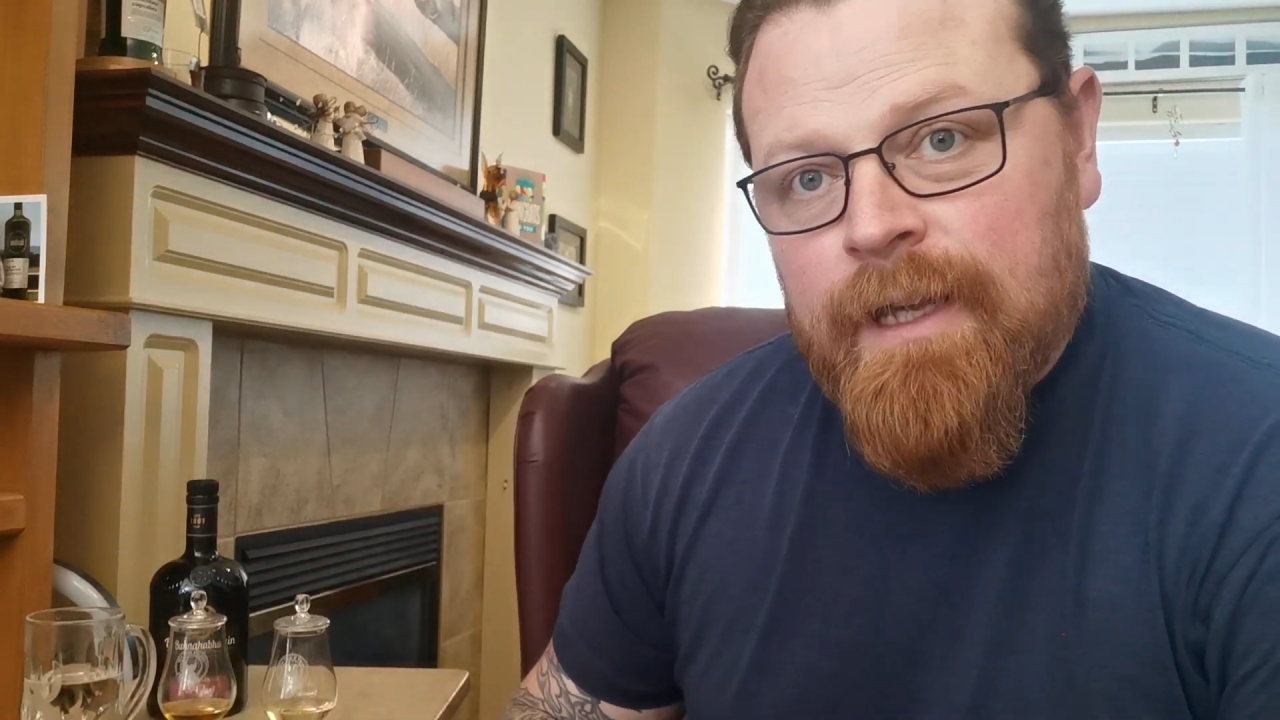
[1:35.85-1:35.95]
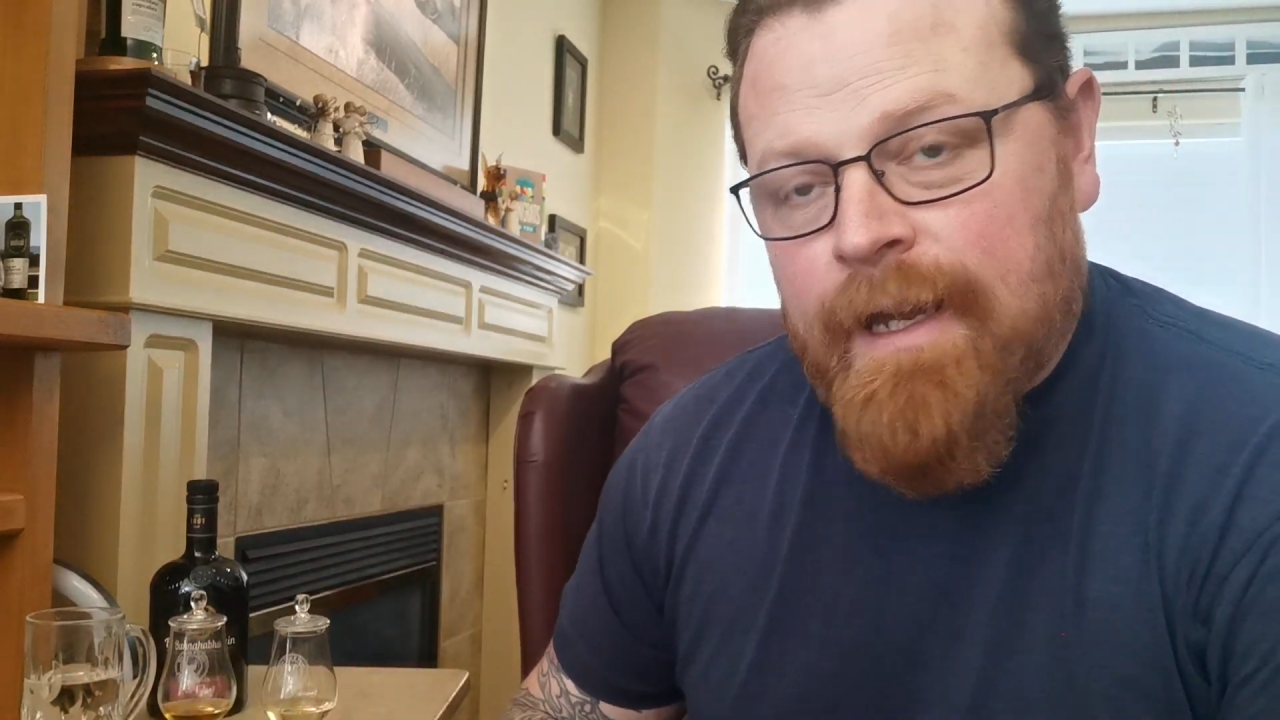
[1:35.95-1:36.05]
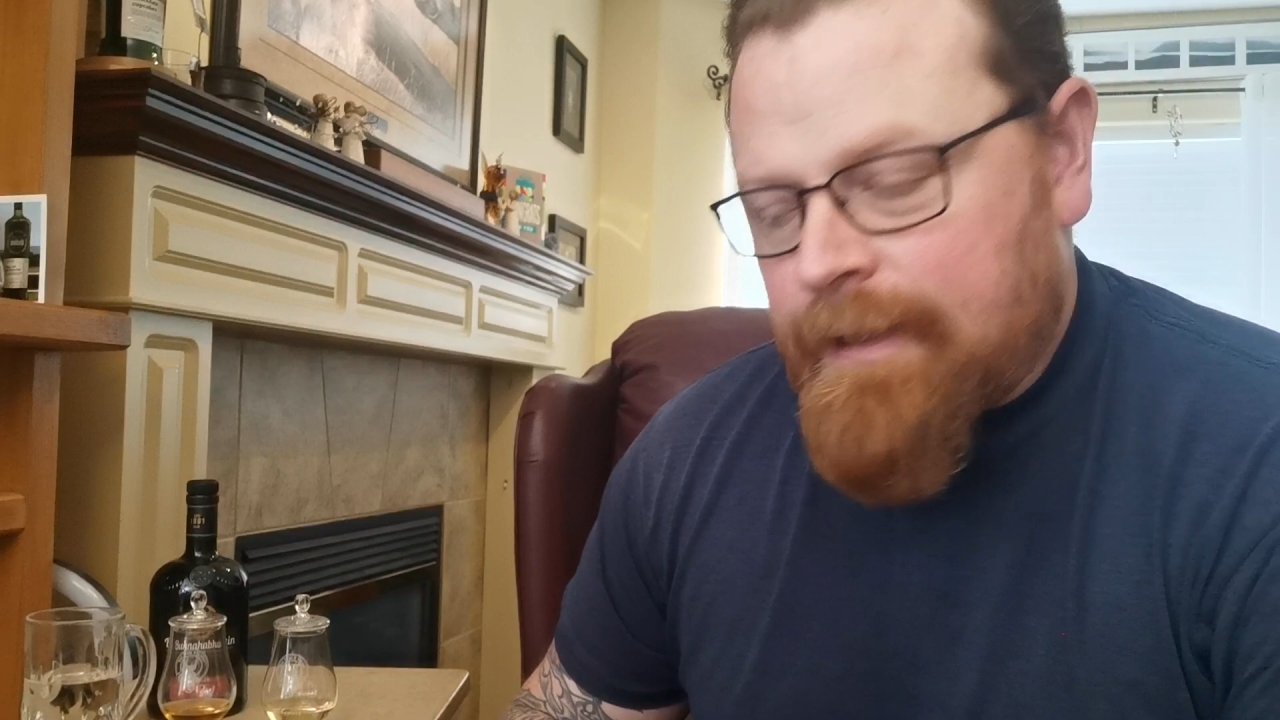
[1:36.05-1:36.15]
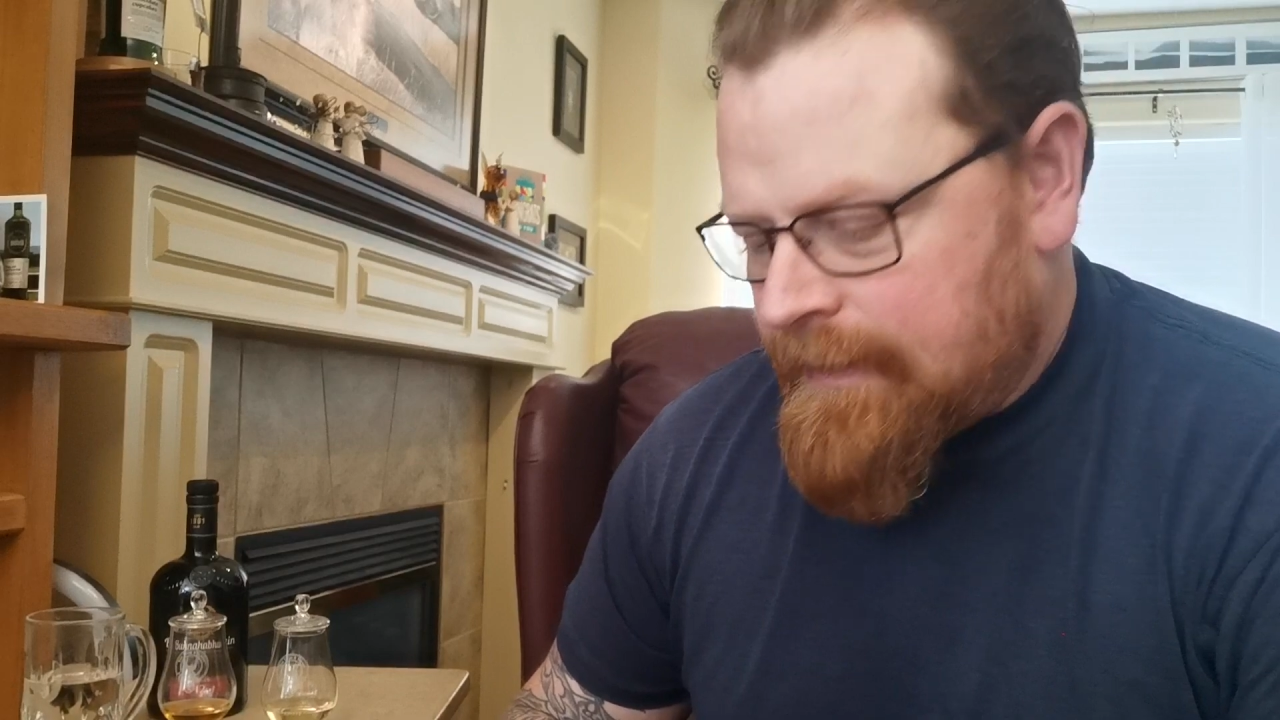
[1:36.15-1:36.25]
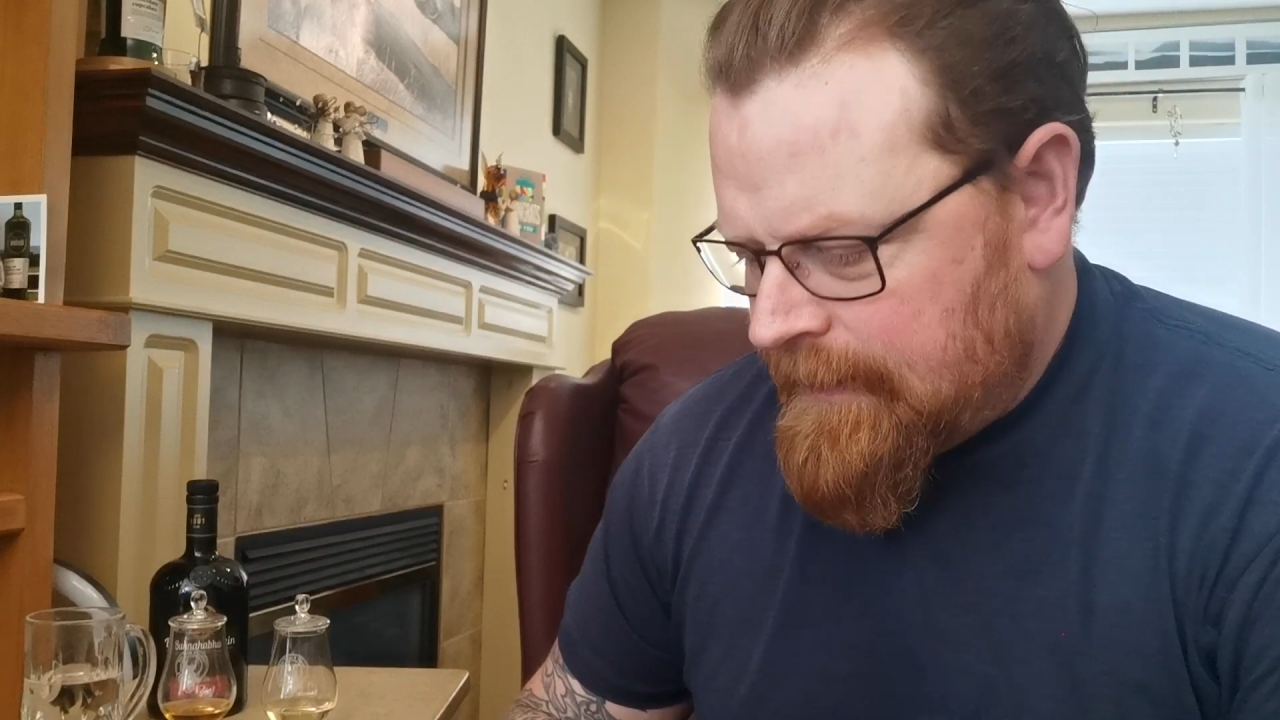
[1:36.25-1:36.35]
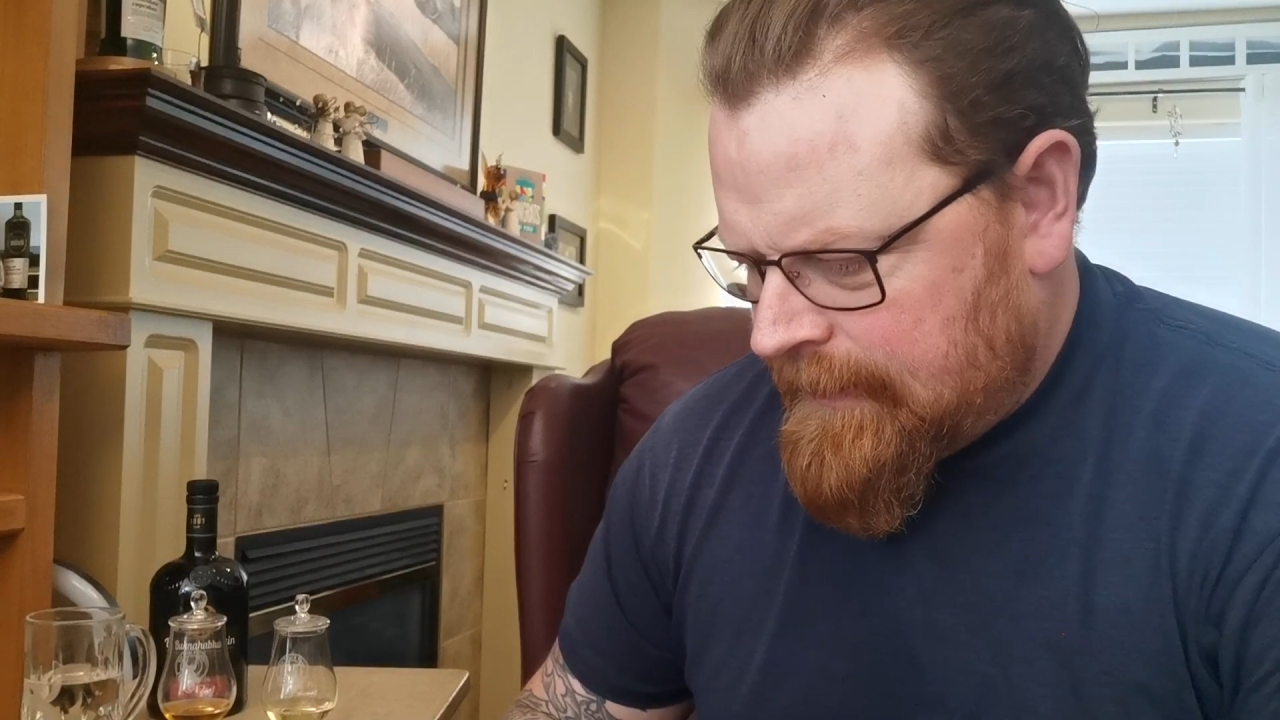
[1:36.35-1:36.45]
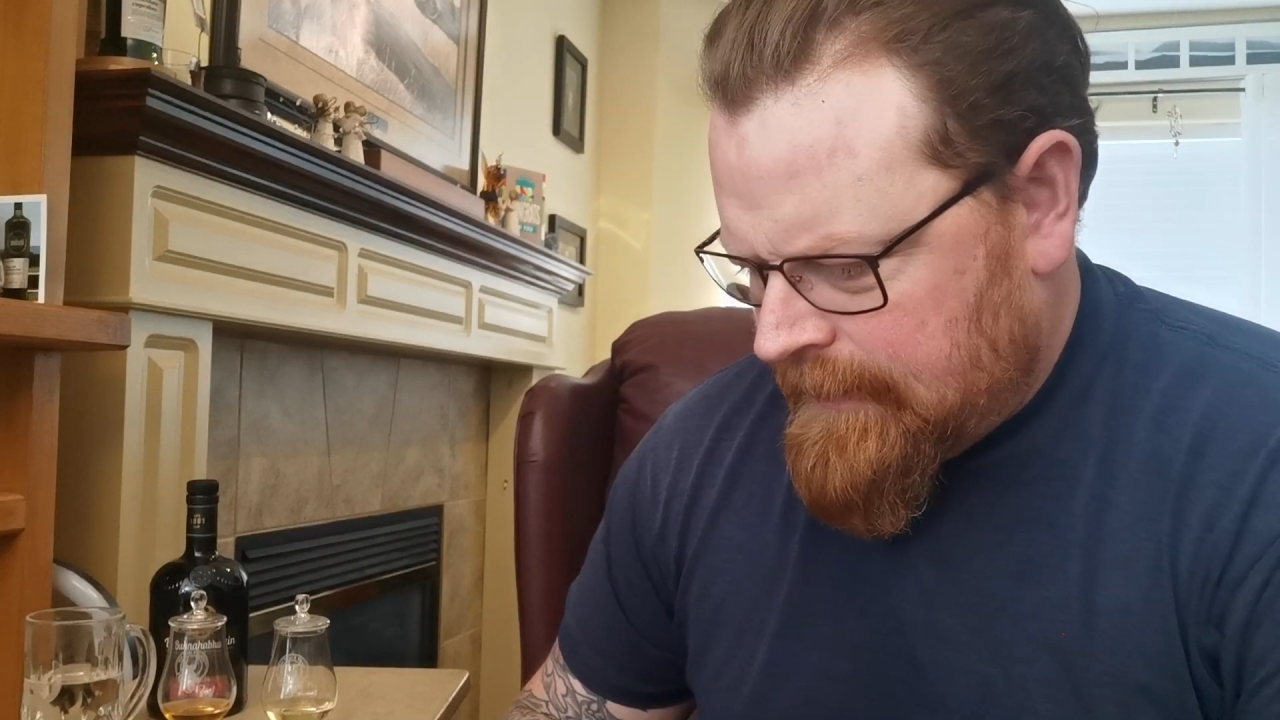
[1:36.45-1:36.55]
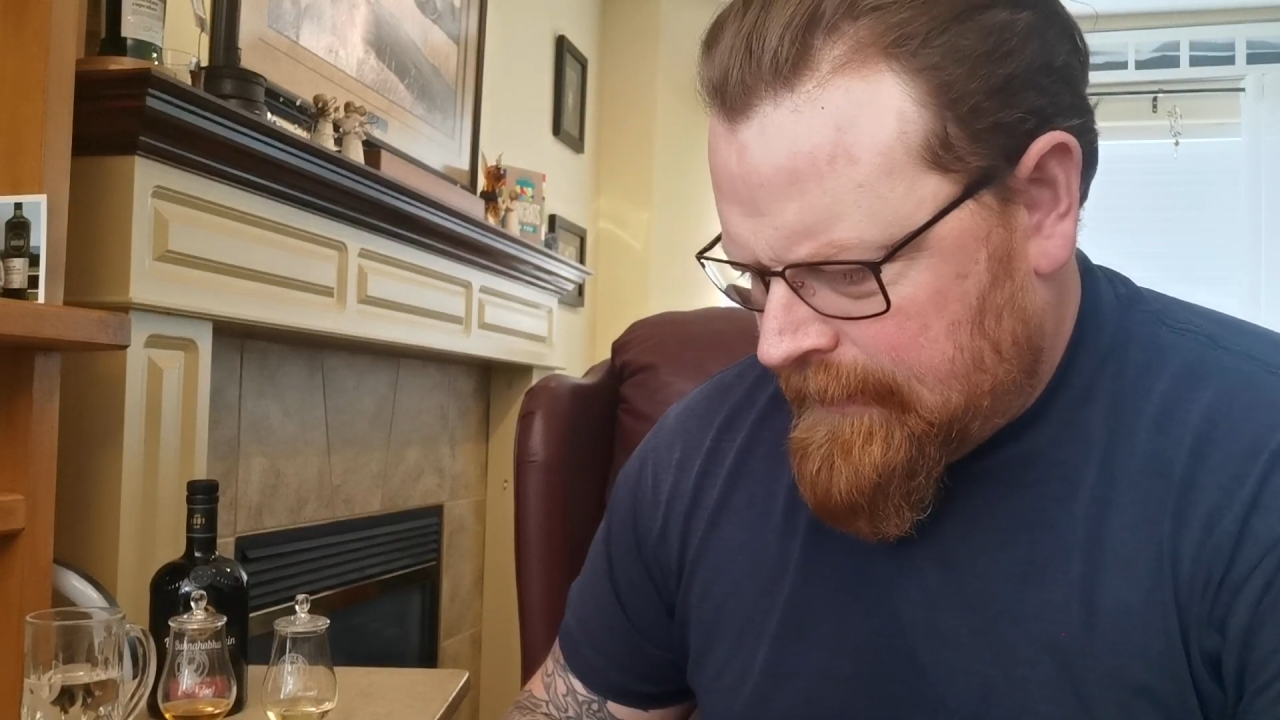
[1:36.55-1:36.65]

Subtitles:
cask.